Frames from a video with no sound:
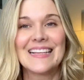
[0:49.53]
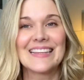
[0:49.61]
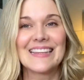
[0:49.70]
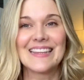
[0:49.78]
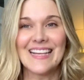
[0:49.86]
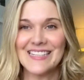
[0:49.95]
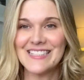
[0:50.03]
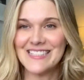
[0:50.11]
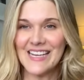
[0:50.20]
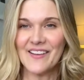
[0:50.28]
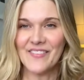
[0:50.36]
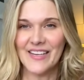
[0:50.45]
Let's
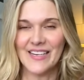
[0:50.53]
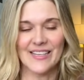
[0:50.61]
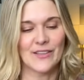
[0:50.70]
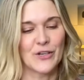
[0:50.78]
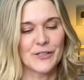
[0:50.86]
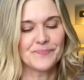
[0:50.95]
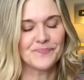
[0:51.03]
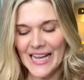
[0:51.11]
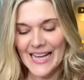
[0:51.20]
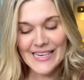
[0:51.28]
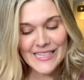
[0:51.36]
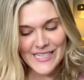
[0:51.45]
dive in and learn.
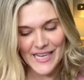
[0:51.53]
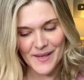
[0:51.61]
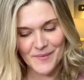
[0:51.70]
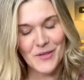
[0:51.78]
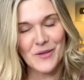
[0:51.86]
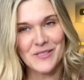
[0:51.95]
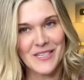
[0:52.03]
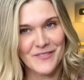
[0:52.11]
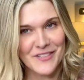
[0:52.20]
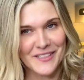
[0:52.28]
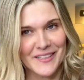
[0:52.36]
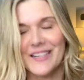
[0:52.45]
Anytime you go see a
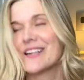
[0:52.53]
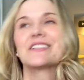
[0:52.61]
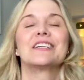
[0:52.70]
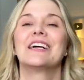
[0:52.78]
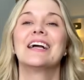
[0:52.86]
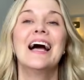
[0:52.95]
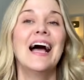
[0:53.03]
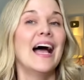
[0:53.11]
fertility doctor